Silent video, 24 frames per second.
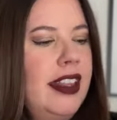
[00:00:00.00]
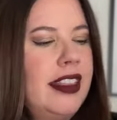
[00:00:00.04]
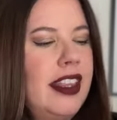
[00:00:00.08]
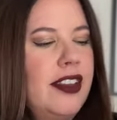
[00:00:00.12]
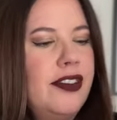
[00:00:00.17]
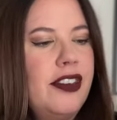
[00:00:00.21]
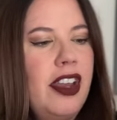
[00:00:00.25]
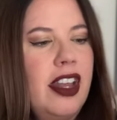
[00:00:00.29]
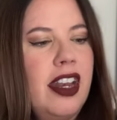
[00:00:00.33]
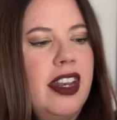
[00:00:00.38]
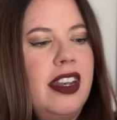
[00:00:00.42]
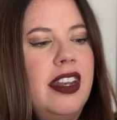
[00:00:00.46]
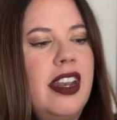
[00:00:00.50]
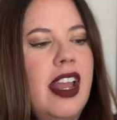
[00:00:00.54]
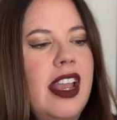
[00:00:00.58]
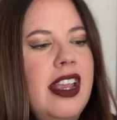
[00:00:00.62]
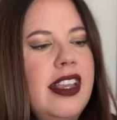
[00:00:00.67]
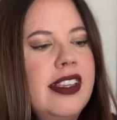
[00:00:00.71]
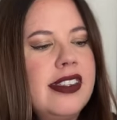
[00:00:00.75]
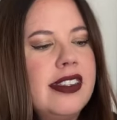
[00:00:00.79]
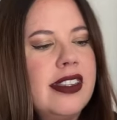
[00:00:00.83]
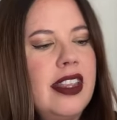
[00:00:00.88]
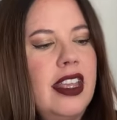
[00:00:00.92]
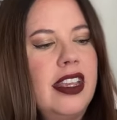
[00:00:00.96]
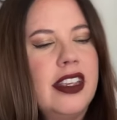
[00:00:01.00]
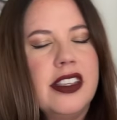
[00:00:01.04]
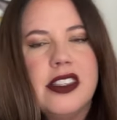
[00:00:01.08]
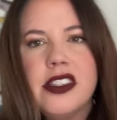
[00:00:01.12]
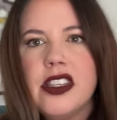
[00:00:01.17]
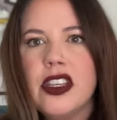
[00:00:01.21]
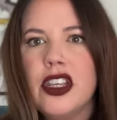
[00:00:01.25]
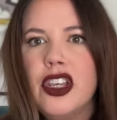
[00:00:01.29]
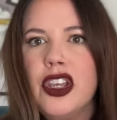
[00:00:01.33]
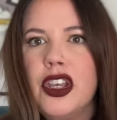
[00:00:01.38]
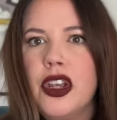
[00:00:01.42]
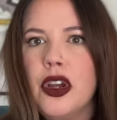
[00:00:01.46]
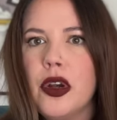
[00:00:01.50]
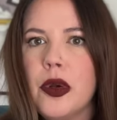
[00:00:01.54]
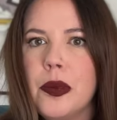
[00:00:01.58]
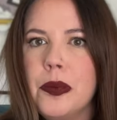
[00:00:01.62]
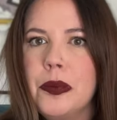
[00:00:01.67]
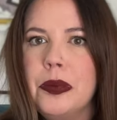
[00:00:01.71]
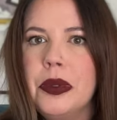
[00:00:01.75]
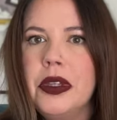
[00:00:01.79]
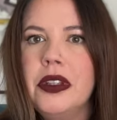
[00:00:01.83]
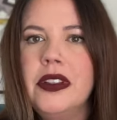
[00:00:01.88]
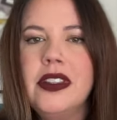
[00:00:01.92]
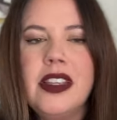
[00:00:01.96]
They've got a nice like secure
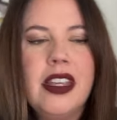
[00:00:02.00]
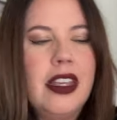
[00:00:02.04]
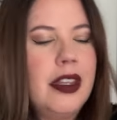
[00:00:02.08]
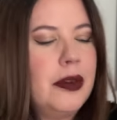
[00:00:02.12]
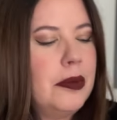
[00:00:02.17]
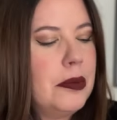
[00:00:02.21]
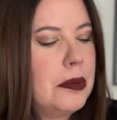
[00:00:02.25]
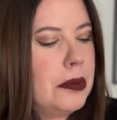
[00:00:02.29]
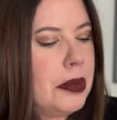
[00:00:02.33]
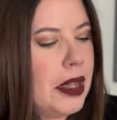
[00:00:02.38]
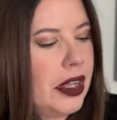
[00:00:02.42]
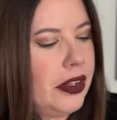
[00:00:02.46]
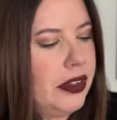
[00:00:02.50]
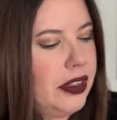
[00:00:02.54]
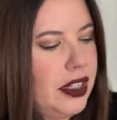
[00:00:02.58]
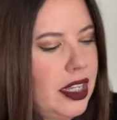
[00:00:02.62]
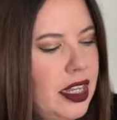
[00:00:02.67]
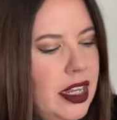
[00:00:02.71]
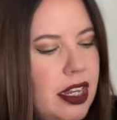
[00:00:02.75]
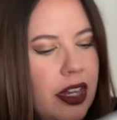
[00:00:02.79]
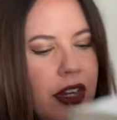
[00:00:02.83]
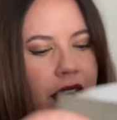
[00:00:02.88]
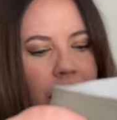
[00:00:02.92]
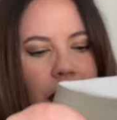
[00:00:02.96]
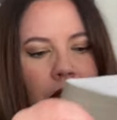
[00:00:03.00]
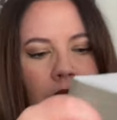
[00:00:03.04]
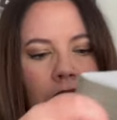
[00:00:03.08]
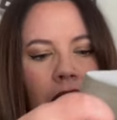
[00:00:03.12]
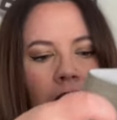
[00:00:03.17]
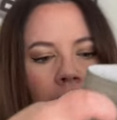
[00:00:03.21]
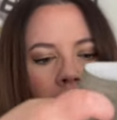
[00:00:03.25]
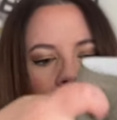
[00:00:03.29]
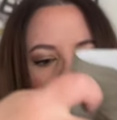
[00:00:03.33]
built-in belt here.